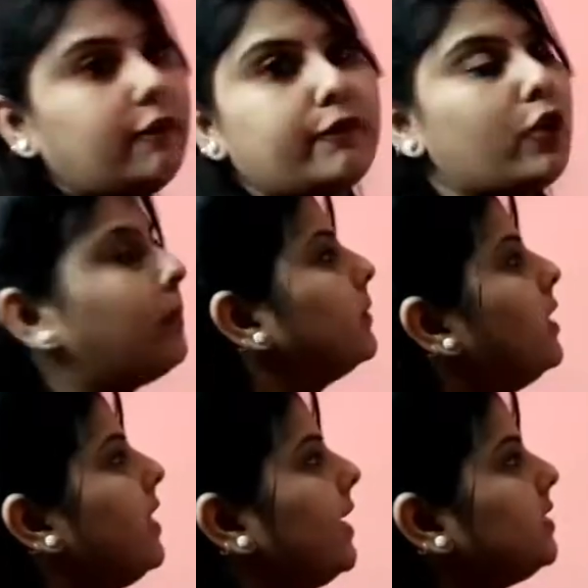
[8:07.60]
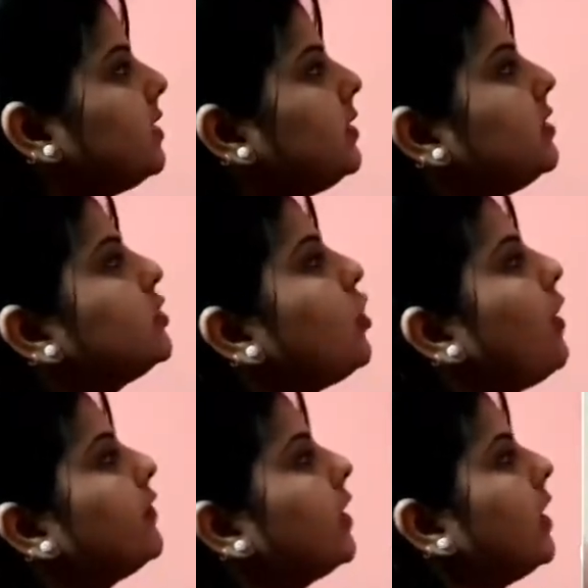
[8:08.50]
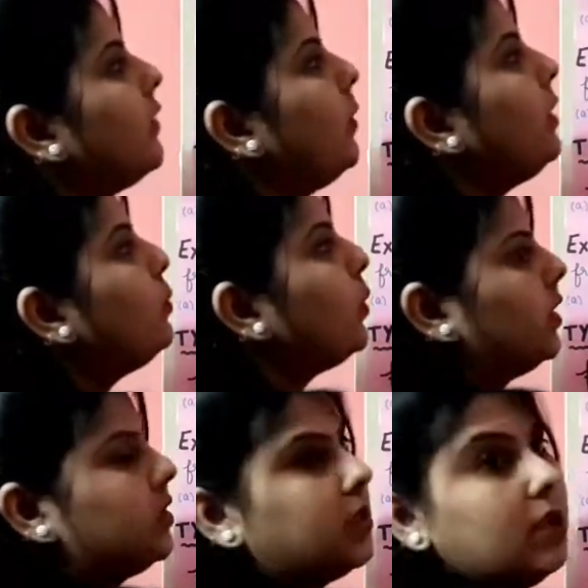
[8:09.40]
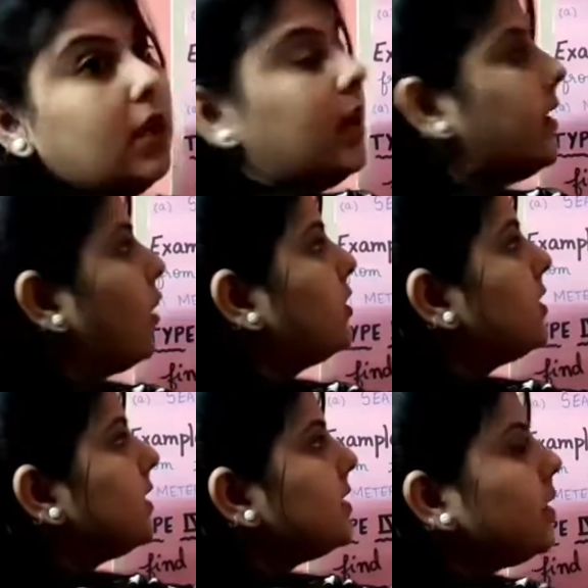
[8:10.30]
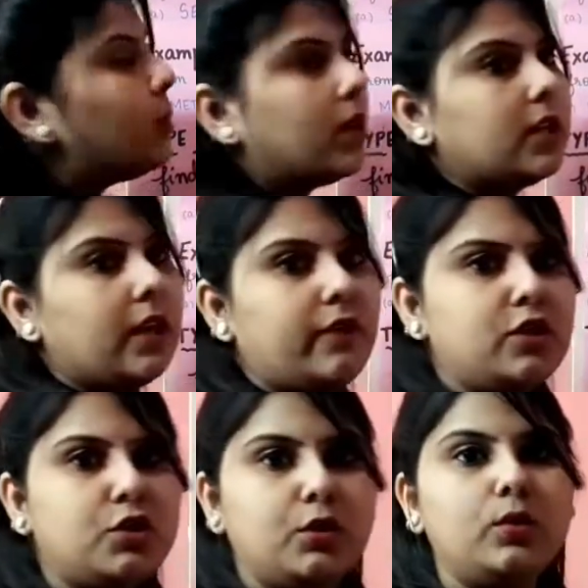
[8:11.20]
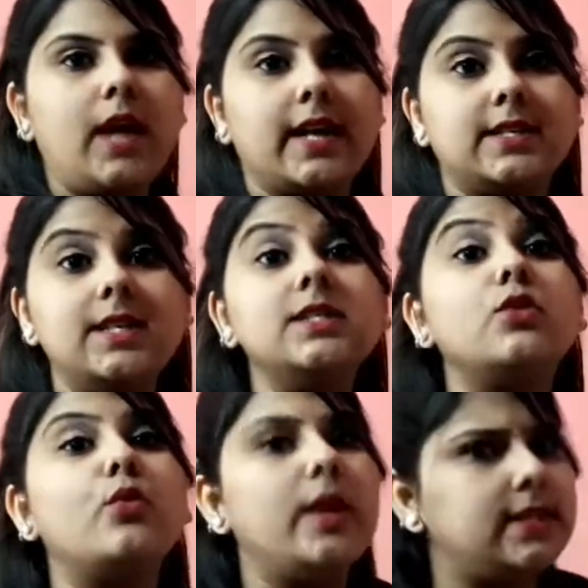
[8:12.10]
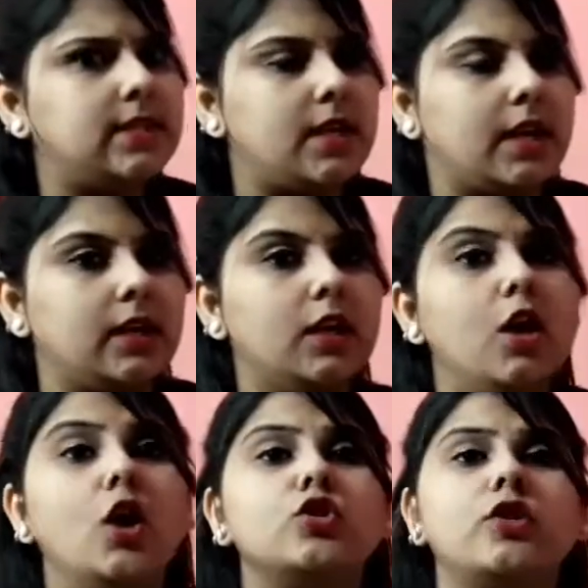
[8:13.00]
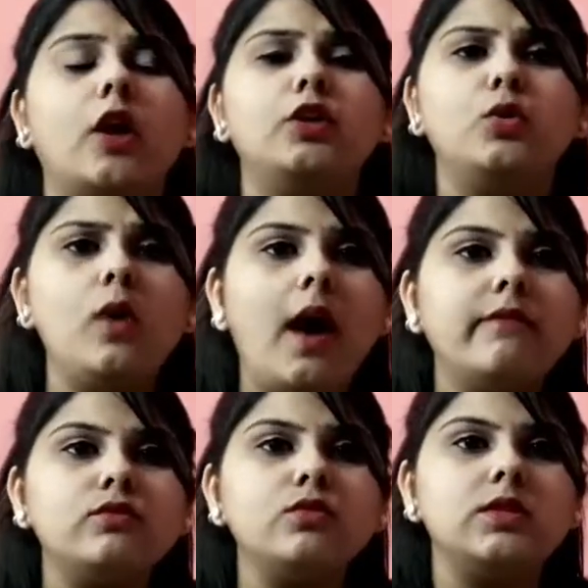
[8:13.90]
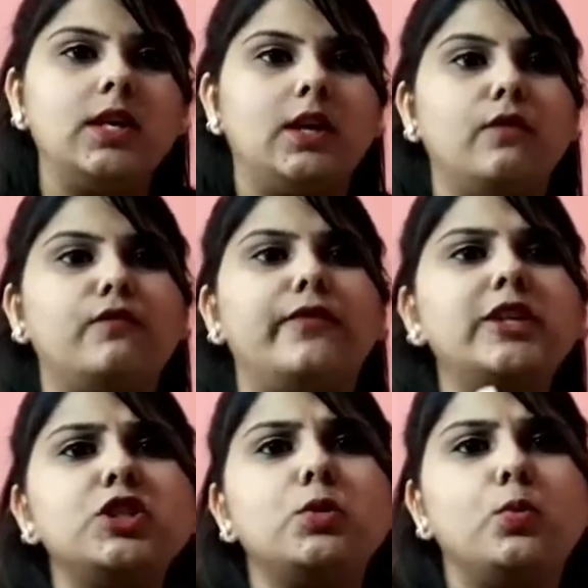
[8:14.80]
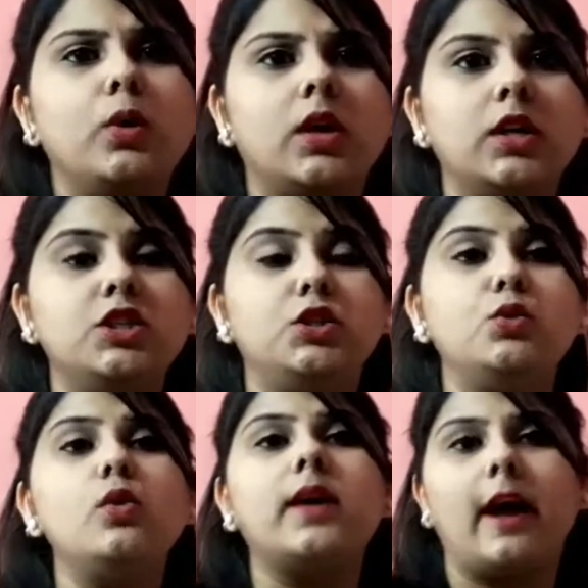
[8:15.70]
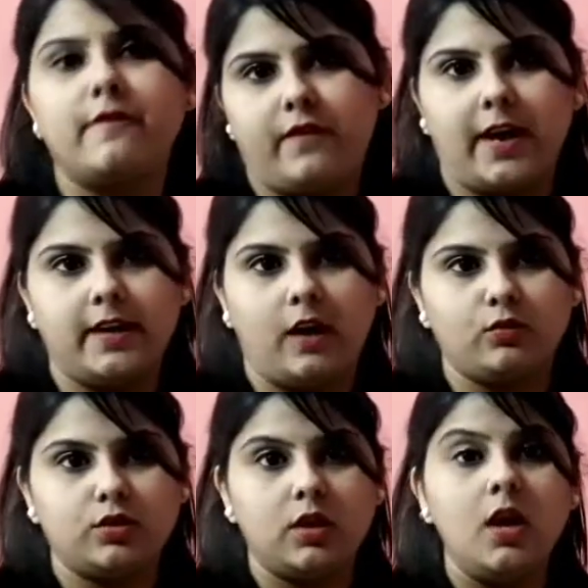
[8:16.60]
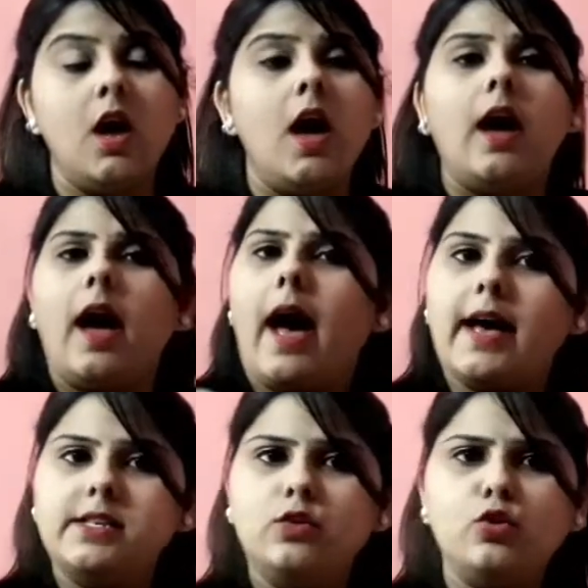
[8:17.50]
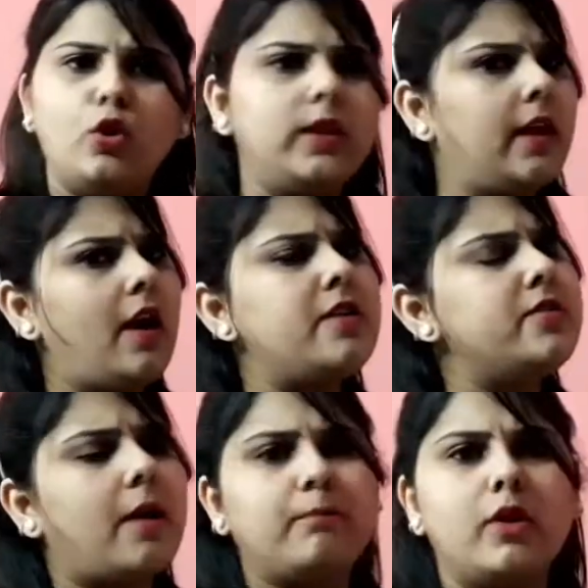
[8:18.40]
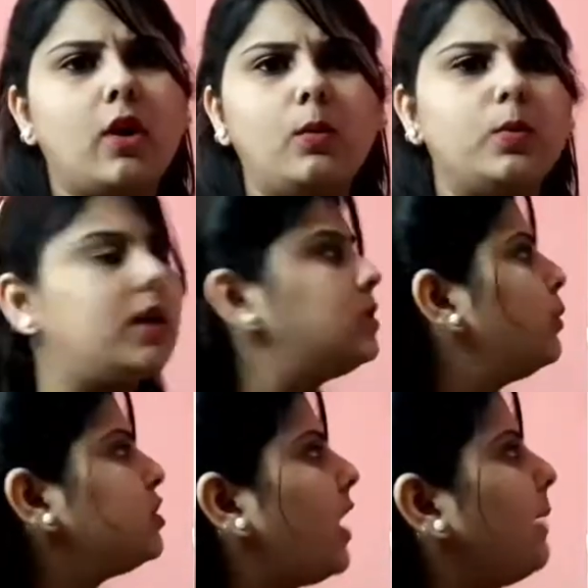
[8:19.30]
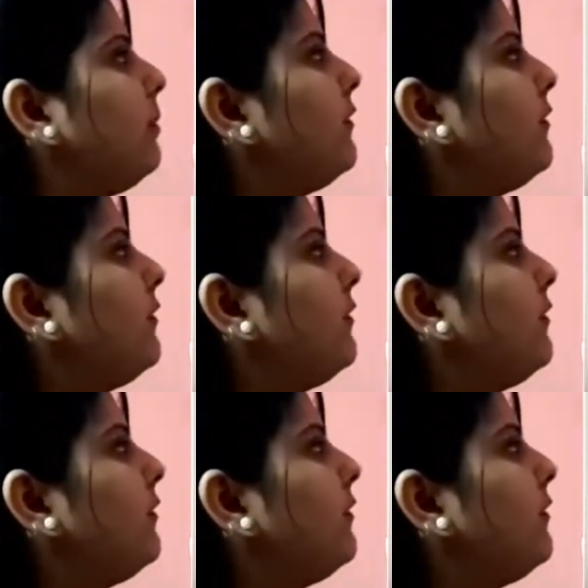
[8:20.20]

from the letters of the given word. Now this is the word given to you, that is reasoning. So now you have to see which word you can find out. As you know, there are a number of words which can be